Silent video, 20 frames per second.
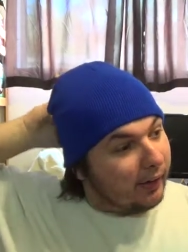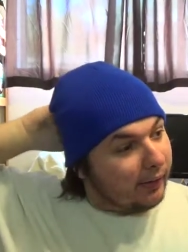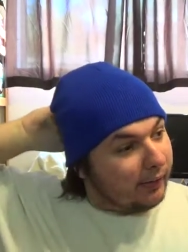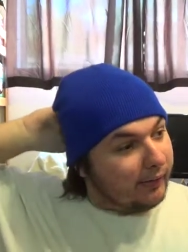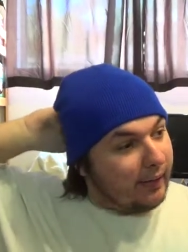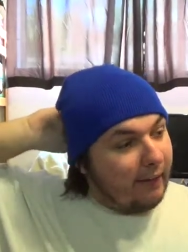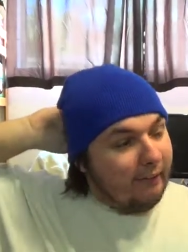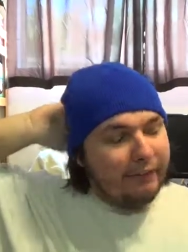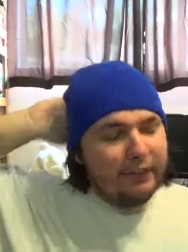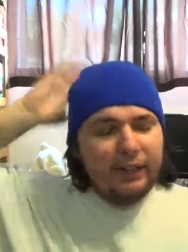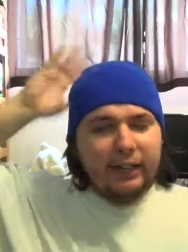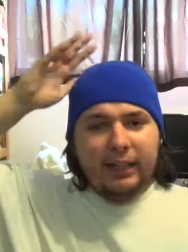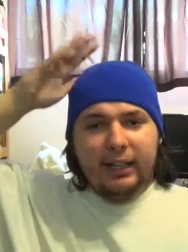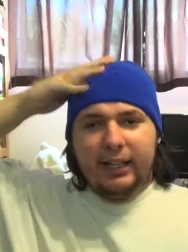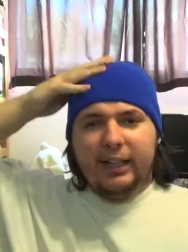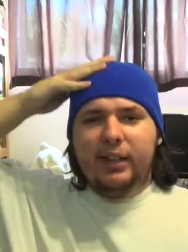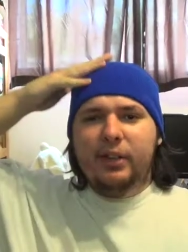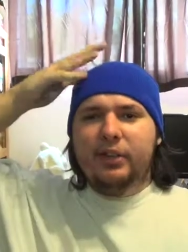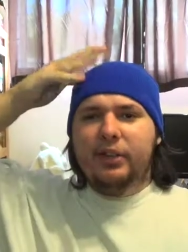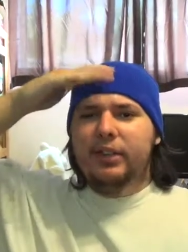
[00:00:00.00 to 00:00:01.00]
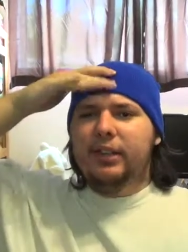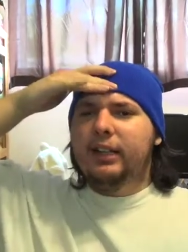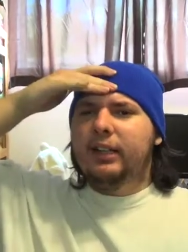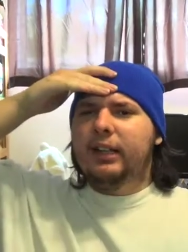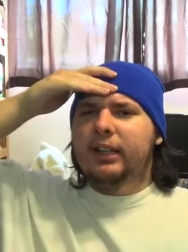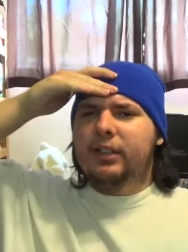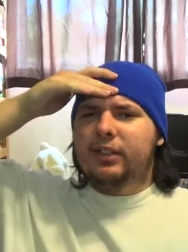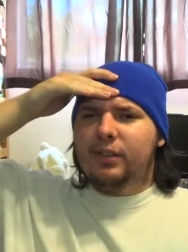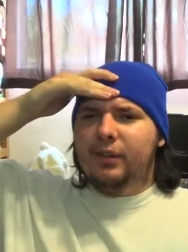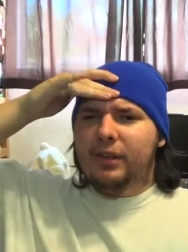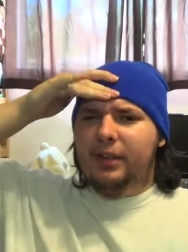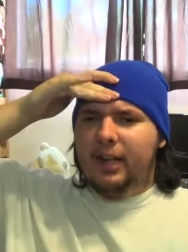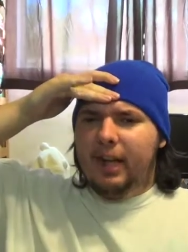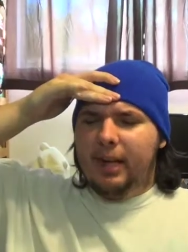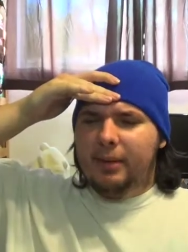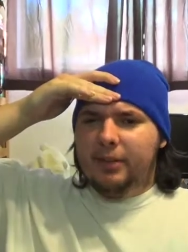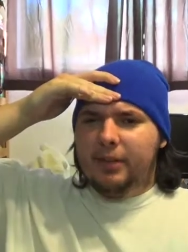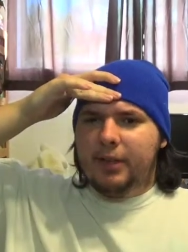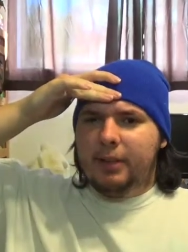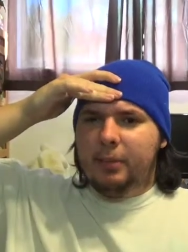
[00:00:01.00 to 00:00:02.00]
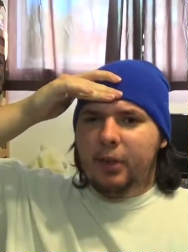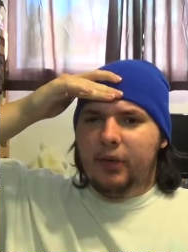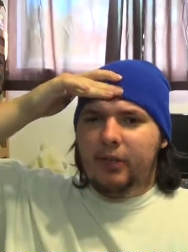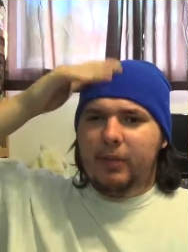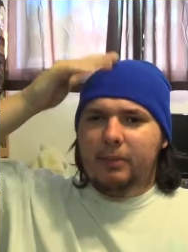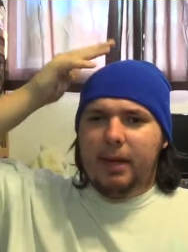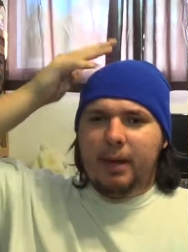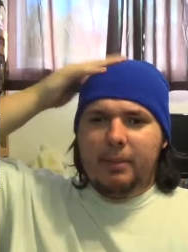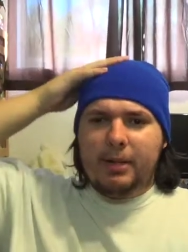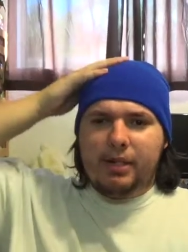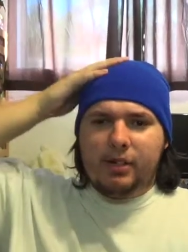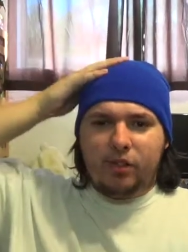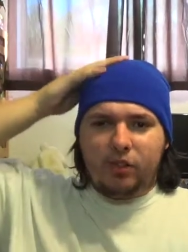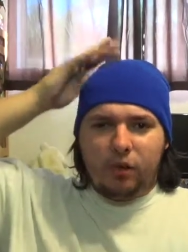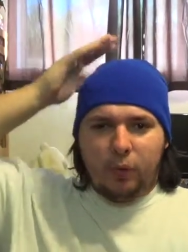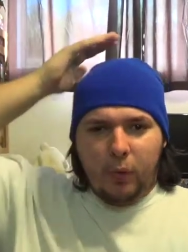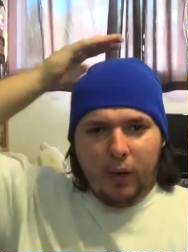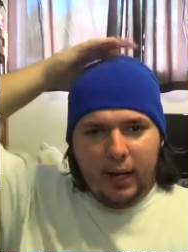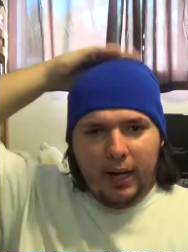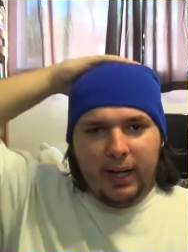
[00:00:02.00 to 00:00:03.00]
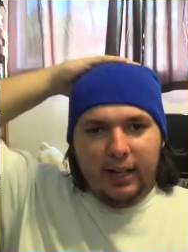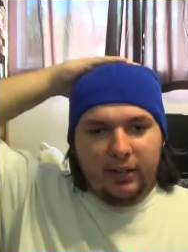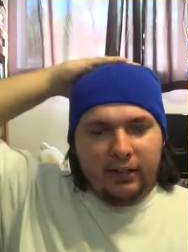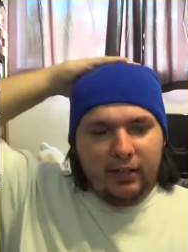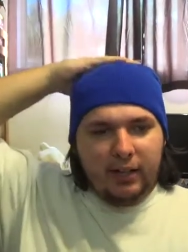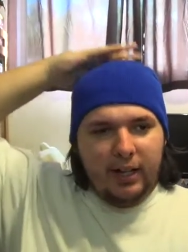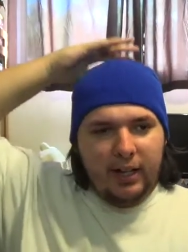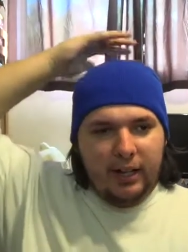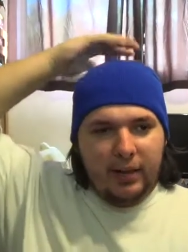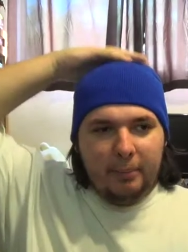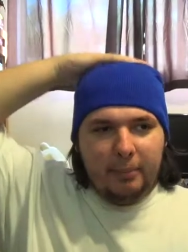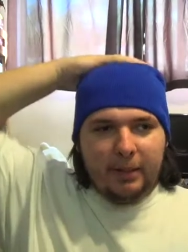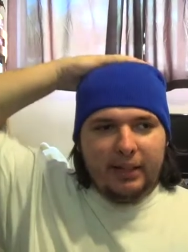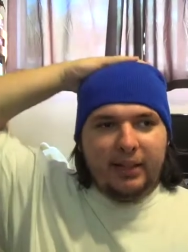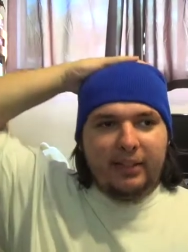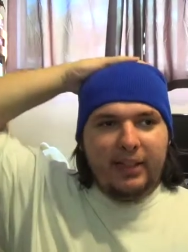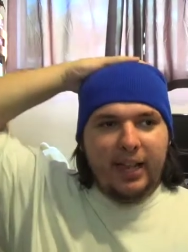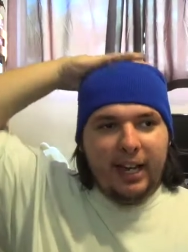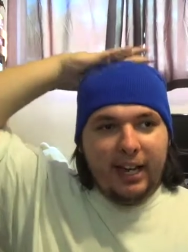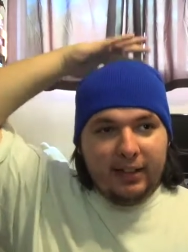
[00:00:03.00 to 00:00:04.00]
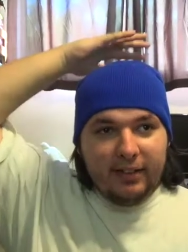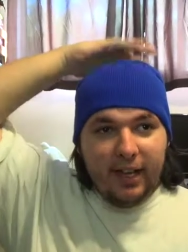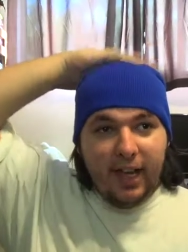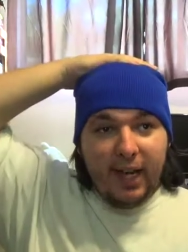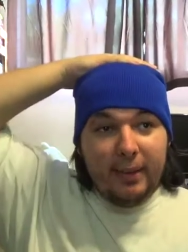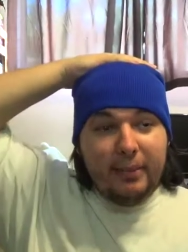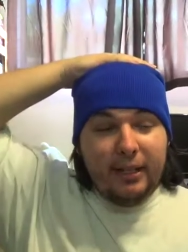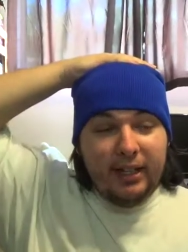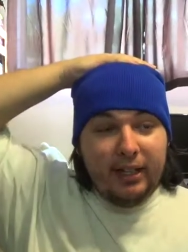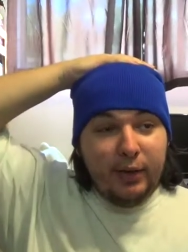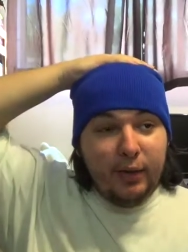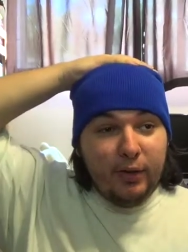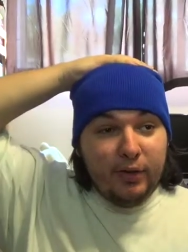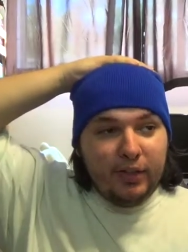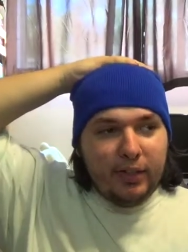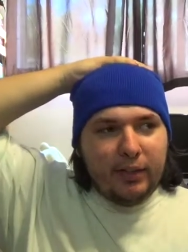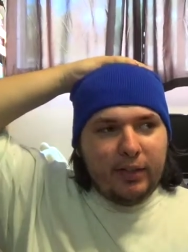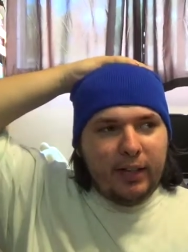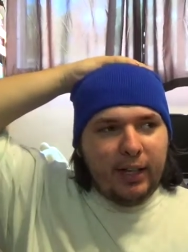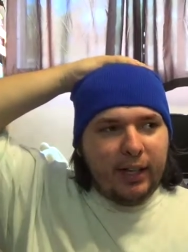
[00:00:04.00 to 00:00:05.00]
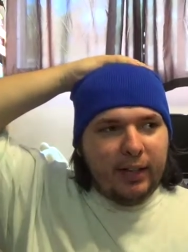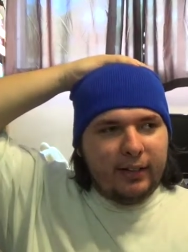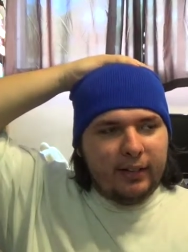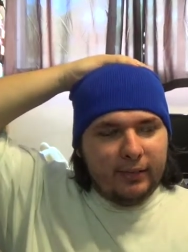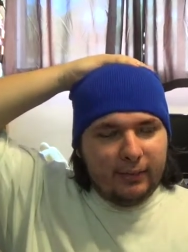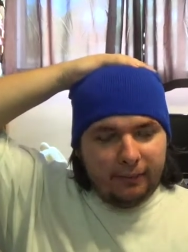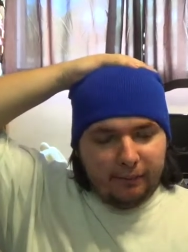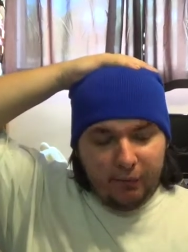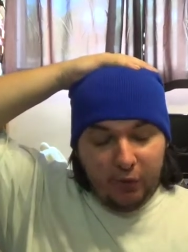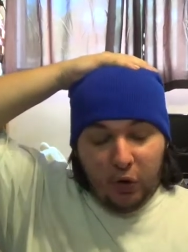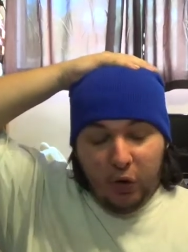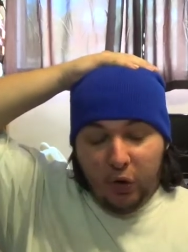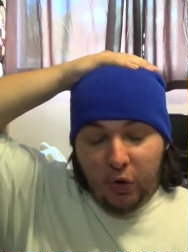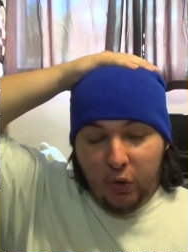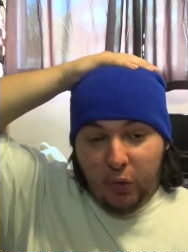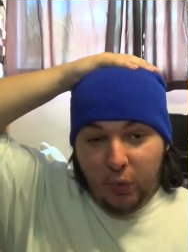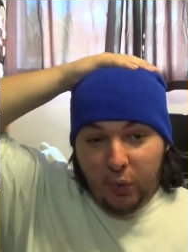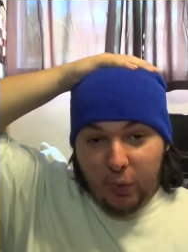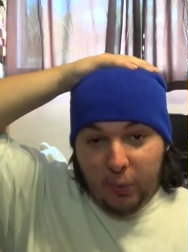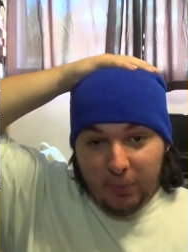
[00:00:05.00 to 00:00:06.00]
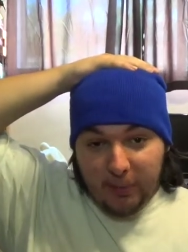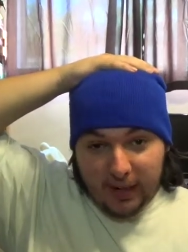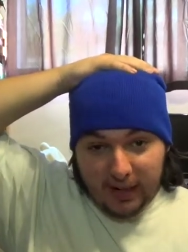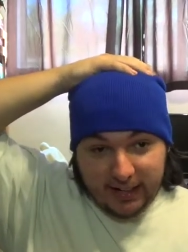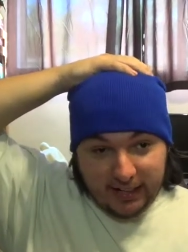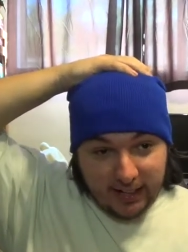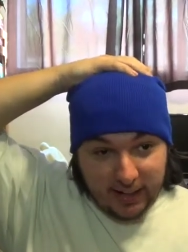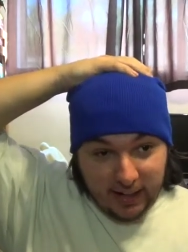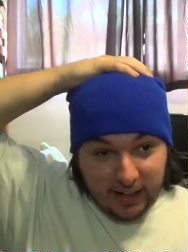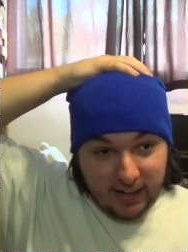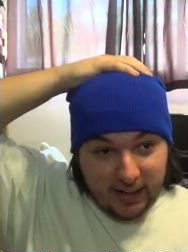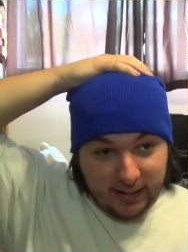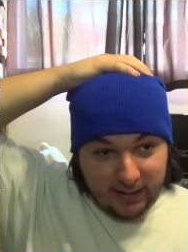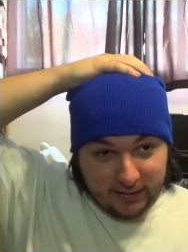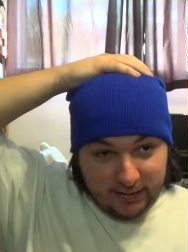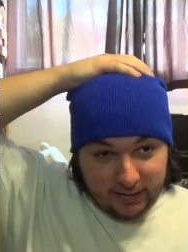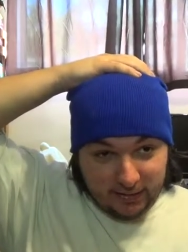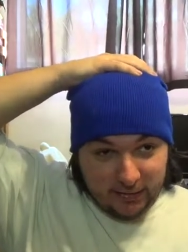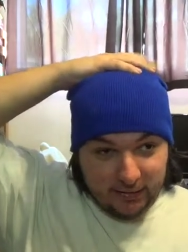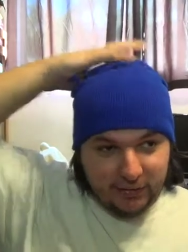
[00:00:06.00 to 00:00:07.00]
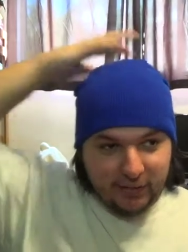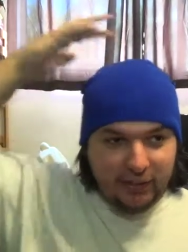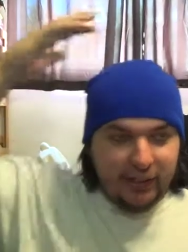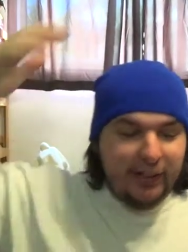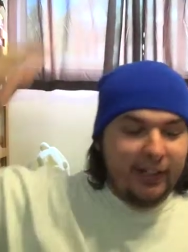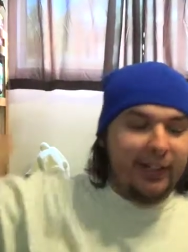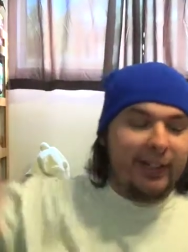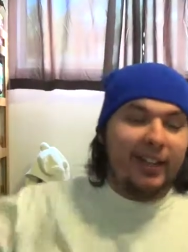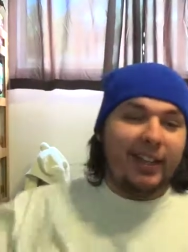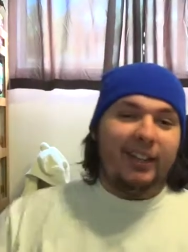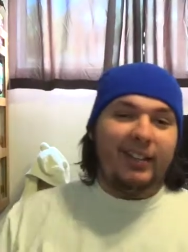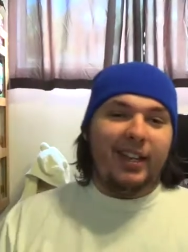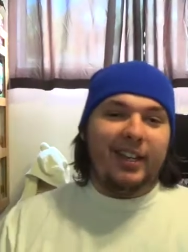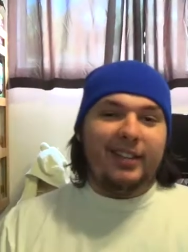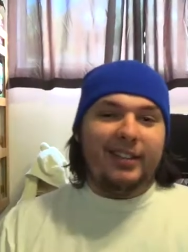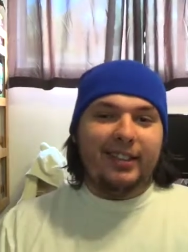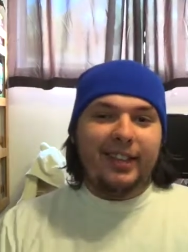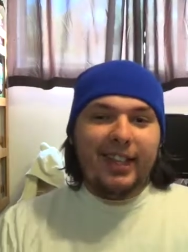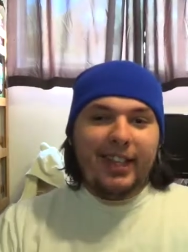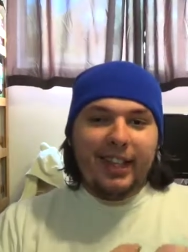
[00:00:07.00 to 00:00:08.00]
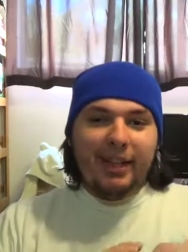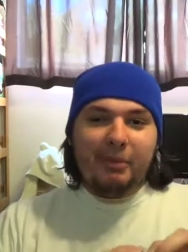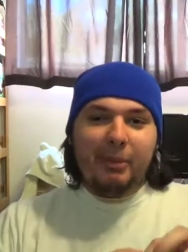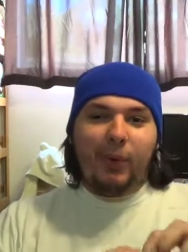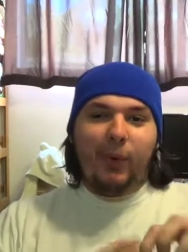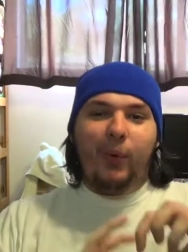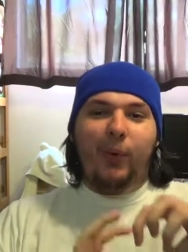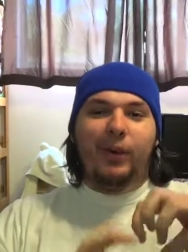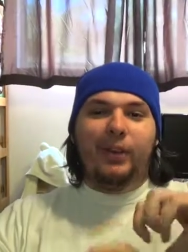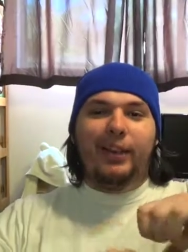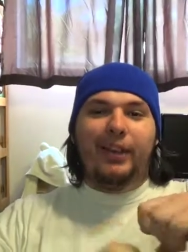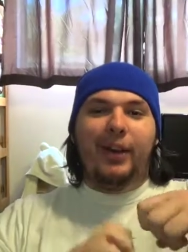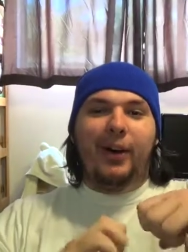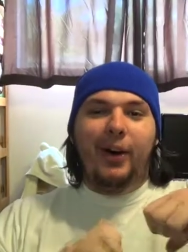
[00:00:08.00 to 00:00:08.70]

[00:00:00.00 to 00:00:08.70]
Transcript: definitely, he uses it at least 3 times in the movie, maybe just twice, but the second time he uses it, Oh my god, dude. Because I see him holding